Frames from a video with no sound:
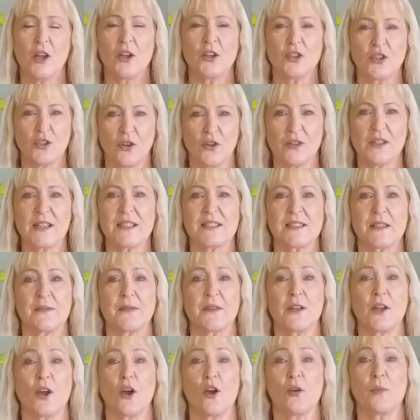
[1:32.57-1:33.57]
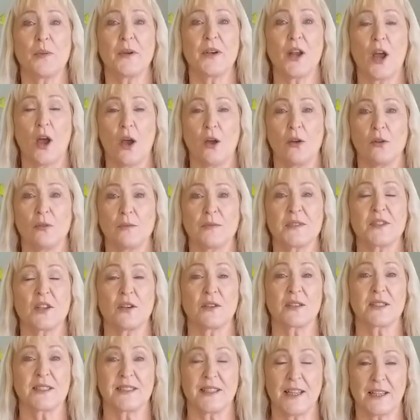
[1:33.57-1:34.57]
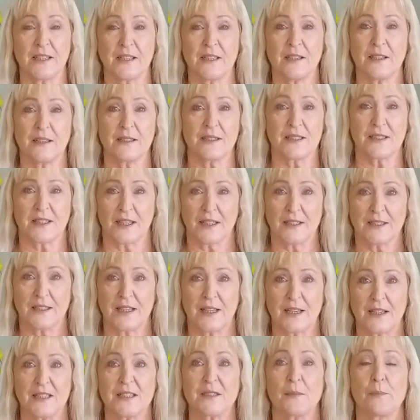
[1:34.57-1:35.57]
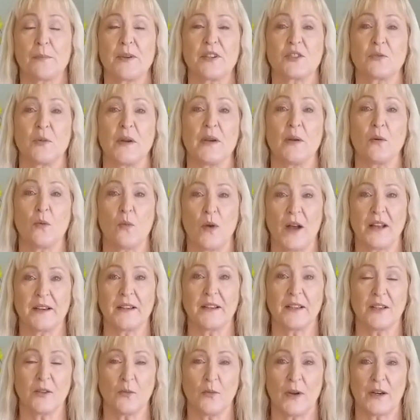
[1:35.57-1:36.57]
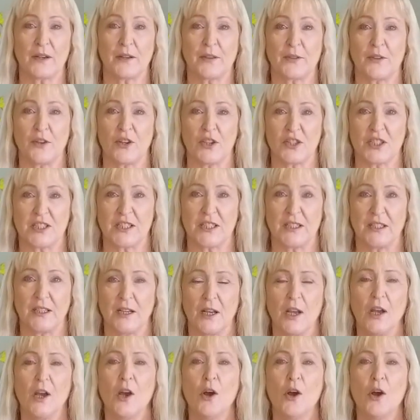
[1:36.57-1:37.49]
Join us at the open homes on Saturday and Sundays between 1 and 1.30